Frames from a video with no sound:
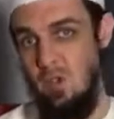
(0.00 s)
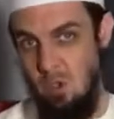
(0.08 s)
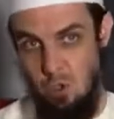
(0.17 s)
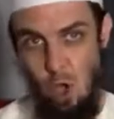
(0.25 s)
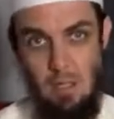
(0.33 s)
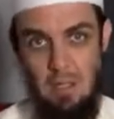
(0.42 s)

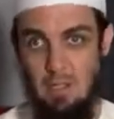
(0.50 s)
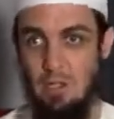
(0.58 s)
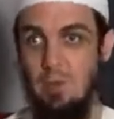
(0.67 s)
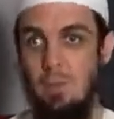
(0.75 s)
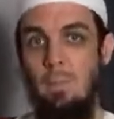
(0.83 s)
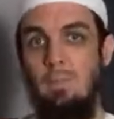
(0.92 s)

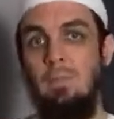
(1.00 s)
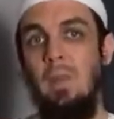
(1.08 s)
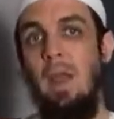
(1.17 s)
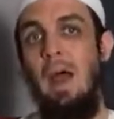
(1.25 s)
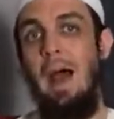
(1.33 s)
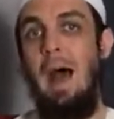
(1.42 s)
knowledge.
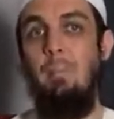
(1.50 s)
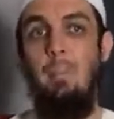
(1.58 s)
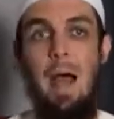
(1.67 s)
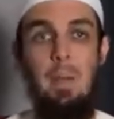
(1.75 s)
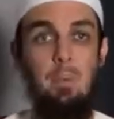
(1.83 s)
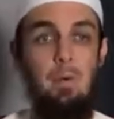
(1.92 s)
And
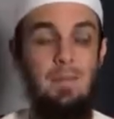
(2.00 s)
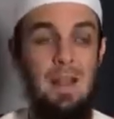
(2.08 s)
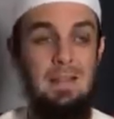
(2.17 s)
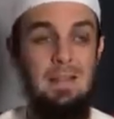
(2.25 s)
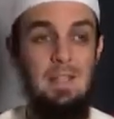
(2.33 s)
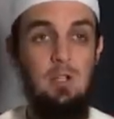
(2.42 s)
by
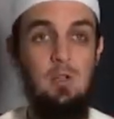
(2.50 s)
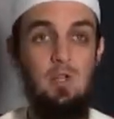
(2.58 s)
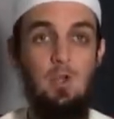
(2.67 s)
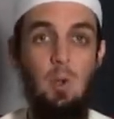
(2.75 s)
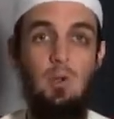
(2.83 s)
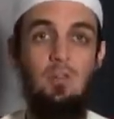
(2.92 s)
preventing your
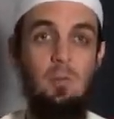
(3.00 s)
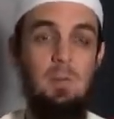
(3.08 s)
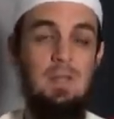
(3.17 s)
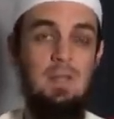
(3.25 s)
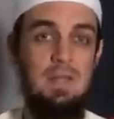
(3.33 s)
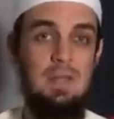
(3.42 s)
soul from
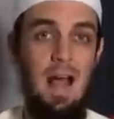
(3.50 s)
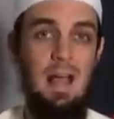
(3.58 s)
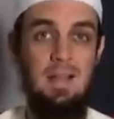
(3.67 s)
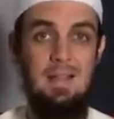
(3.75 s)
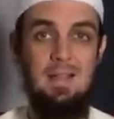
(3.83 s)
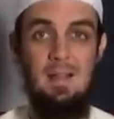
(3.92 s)
its
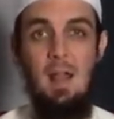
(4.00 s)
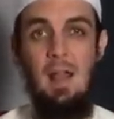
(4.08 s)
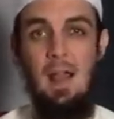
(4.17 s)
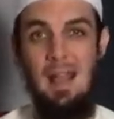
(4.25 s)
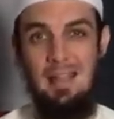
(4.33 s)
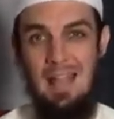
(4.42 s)
desires
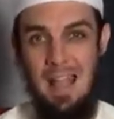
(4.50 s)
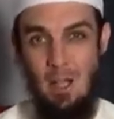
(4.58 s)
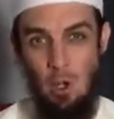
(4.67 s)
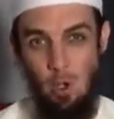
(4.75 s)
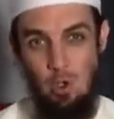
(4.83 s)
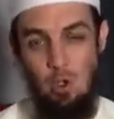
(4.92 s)
and getting
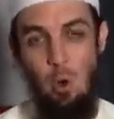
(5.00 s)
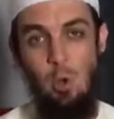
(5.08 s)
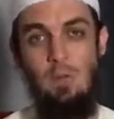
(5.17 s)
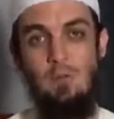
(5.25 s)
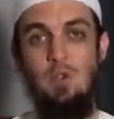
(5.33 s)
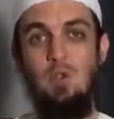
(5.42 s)
control
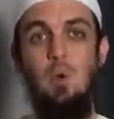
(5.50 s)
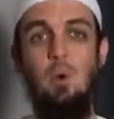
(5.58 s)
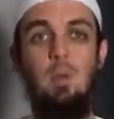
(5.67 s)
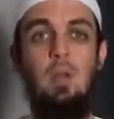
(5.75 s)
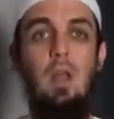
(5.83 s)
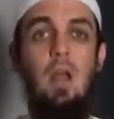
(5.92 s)
of your soul,